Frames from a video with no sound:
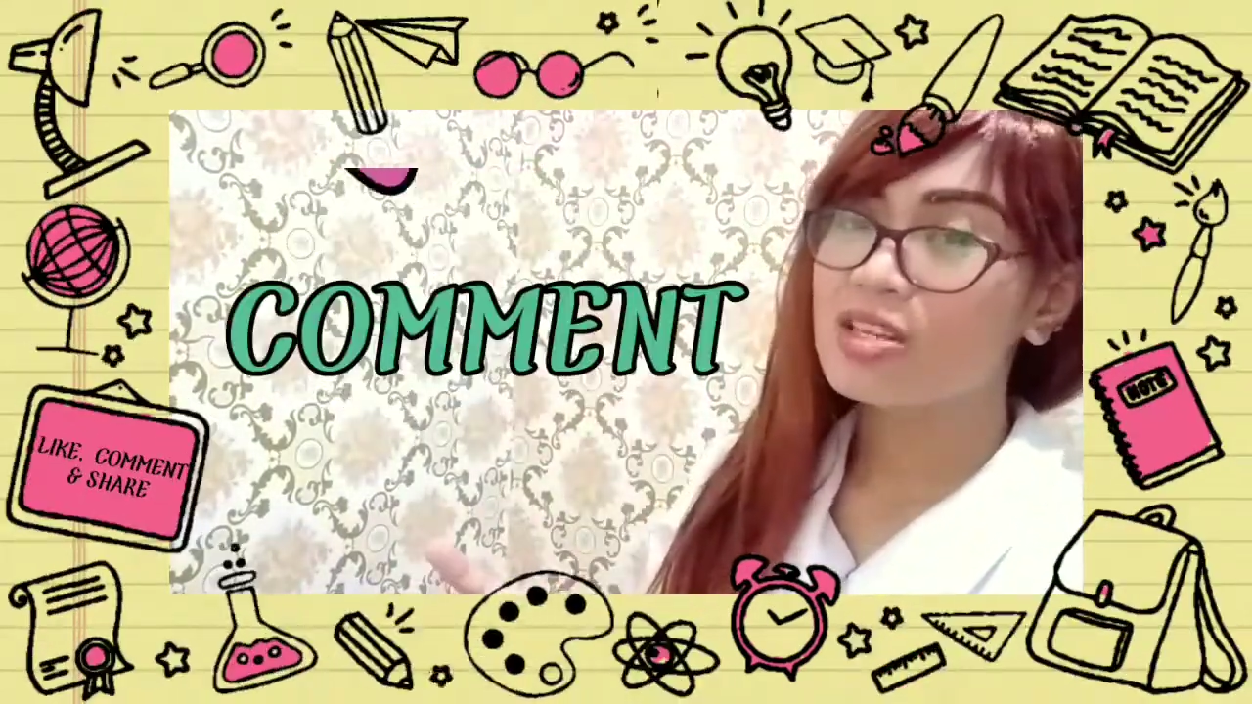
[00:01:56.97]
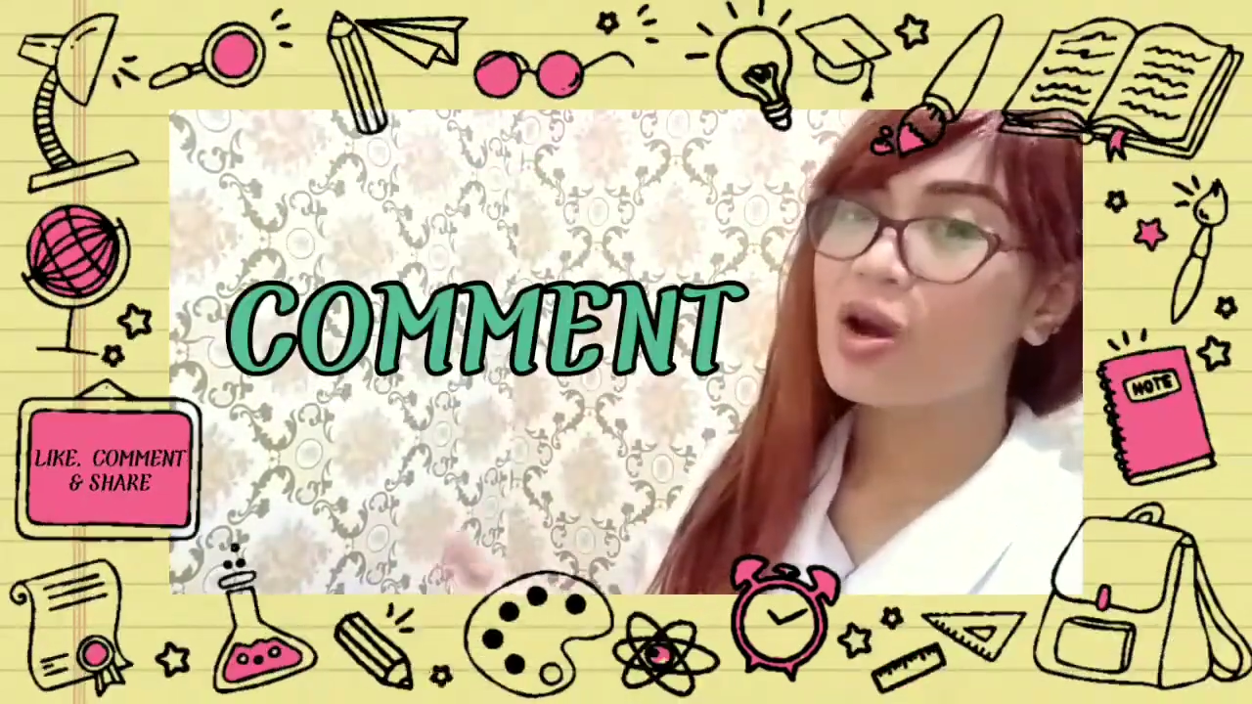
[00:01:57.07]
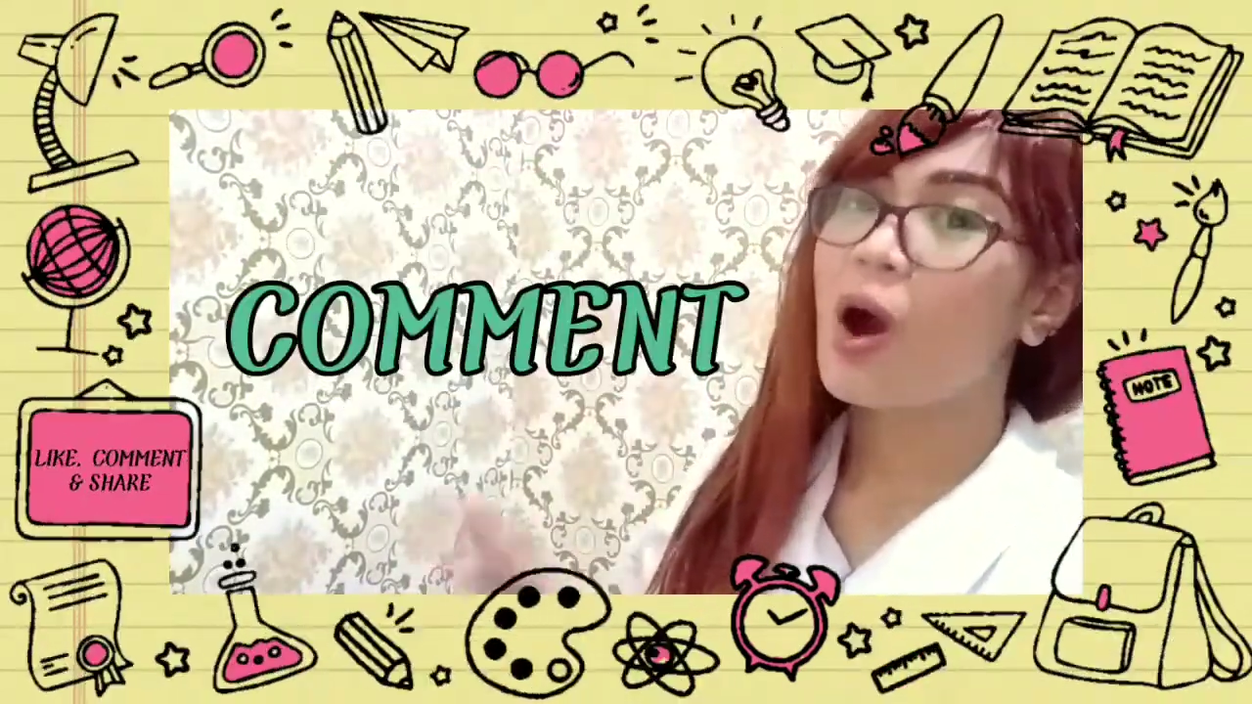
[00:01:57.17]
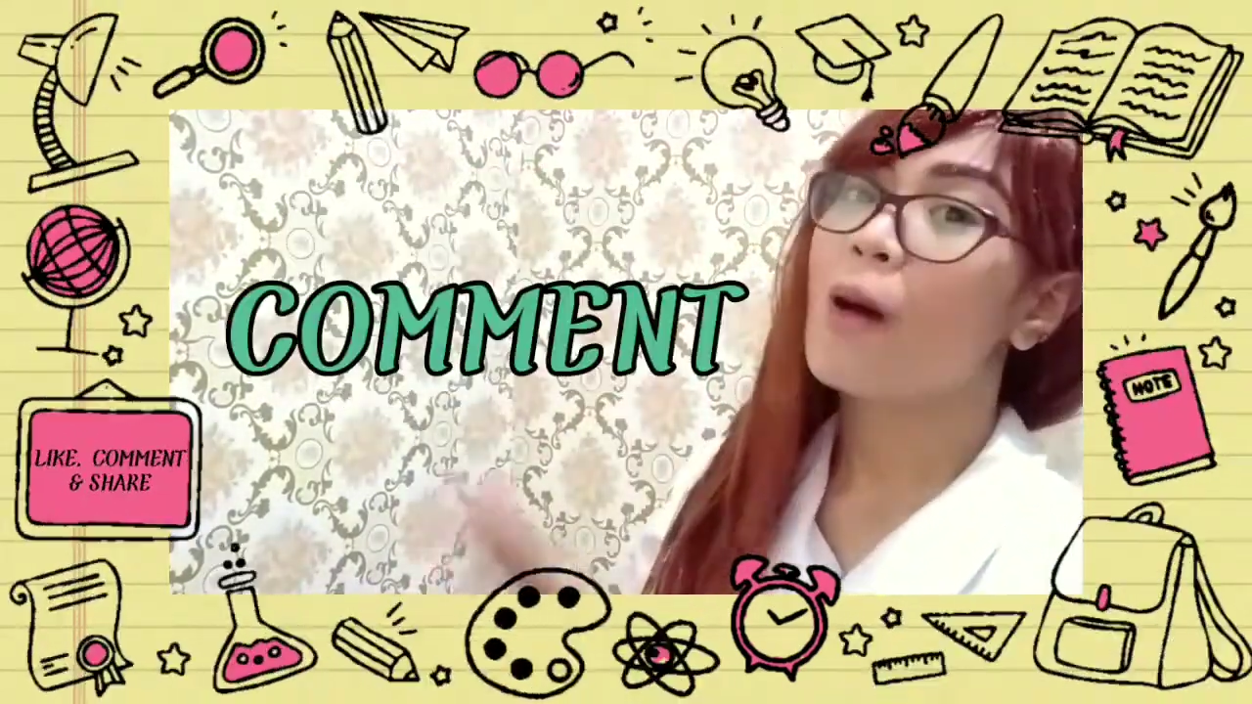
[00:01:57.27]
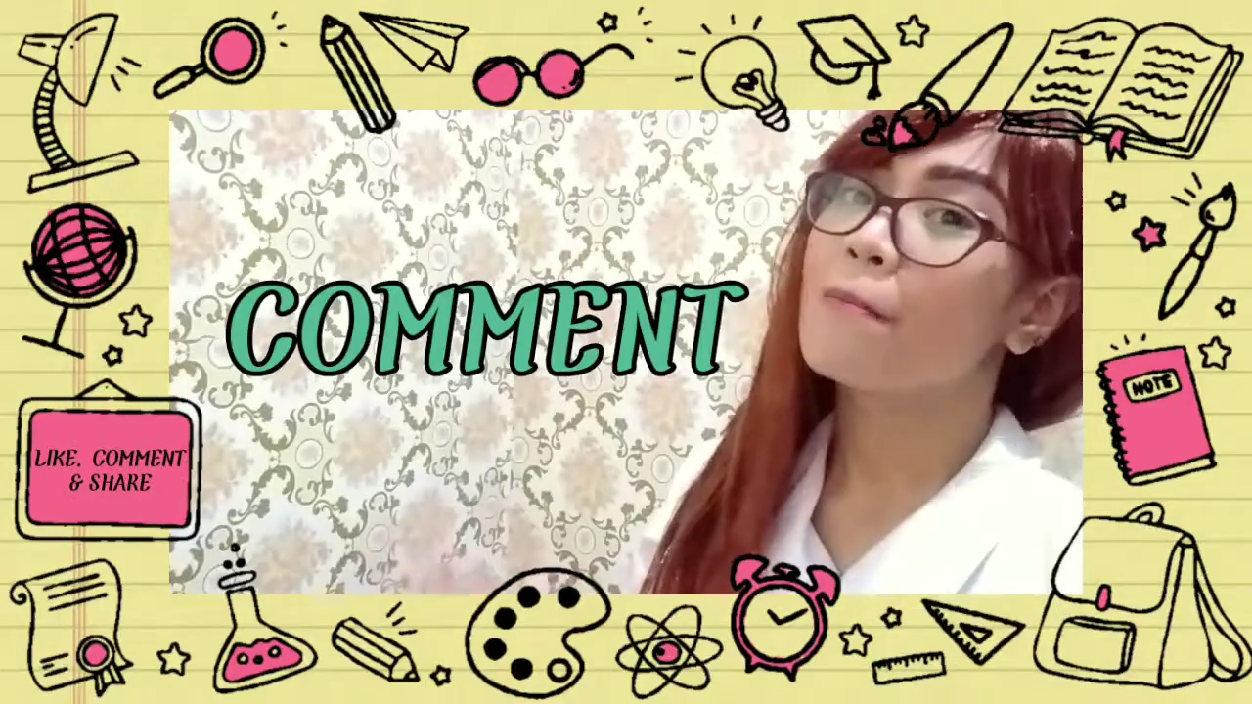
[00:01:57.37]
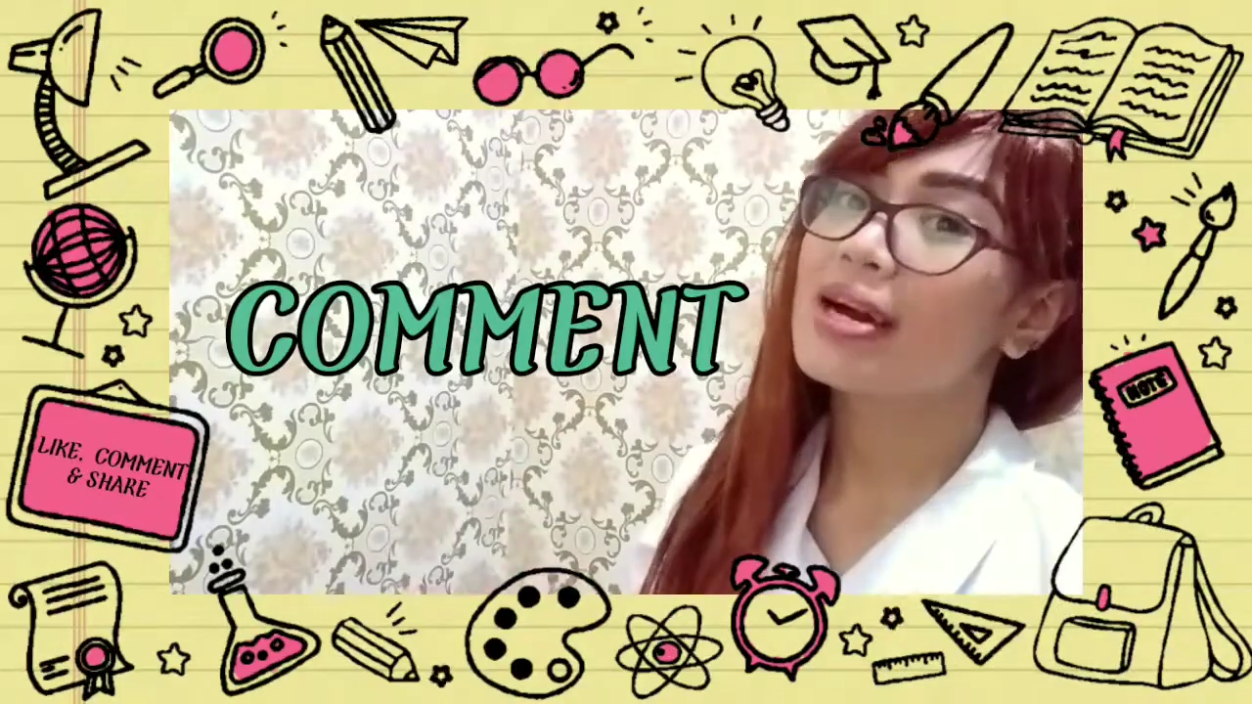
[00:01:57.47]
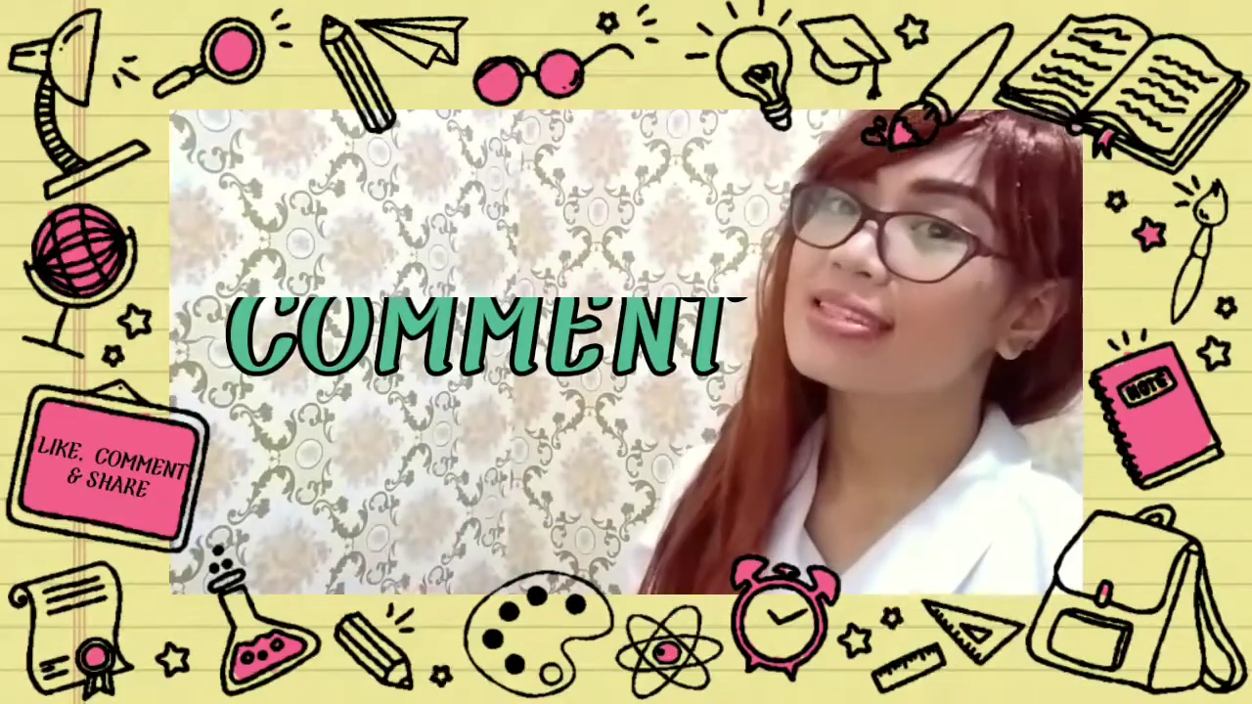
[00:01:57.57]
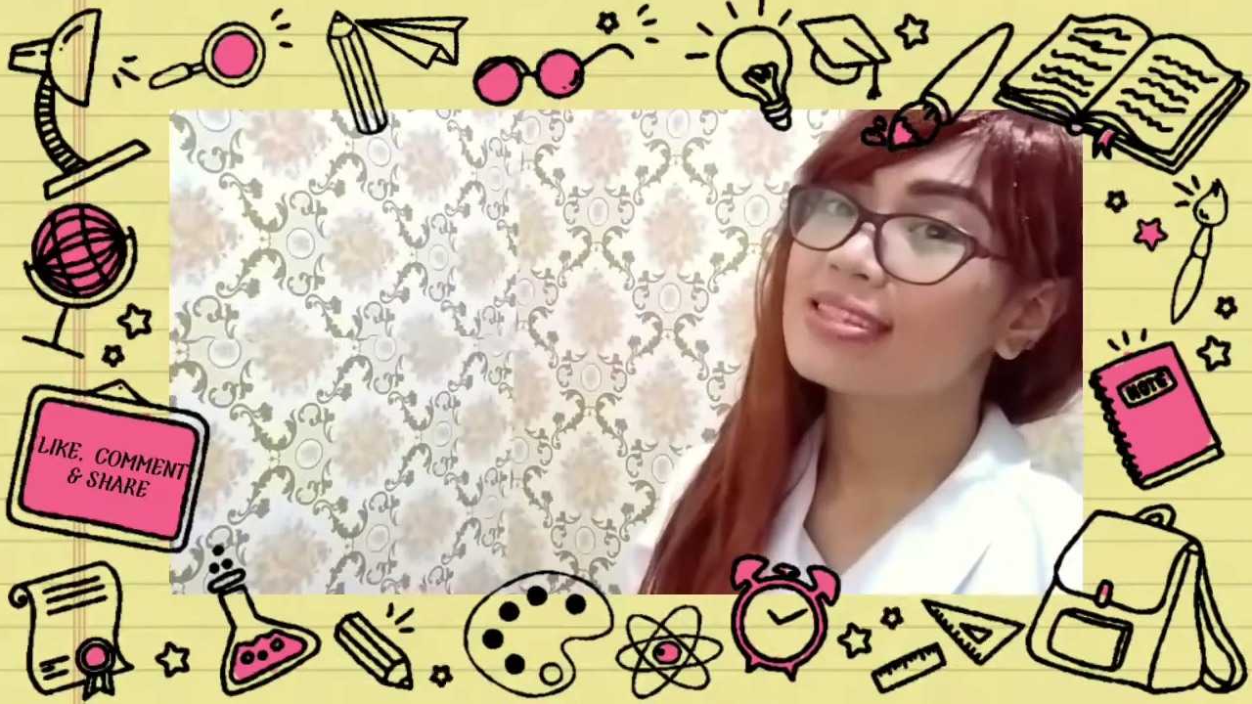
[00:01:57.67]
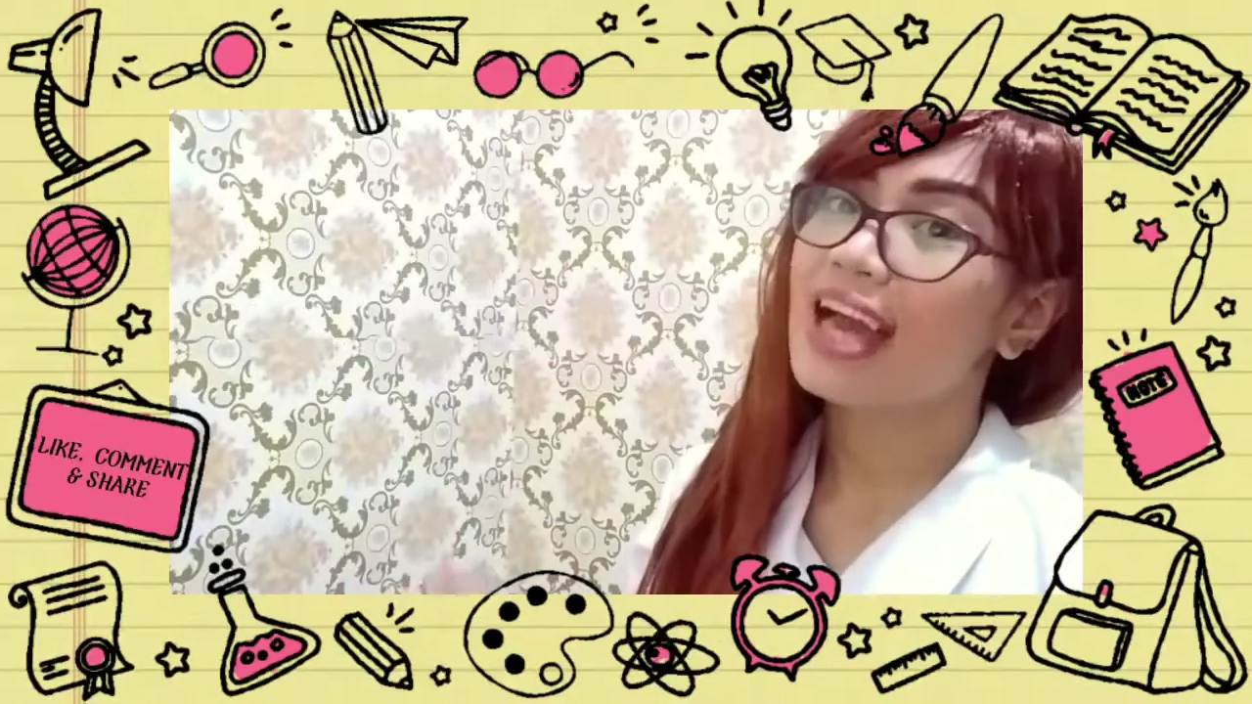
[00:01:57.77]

comment,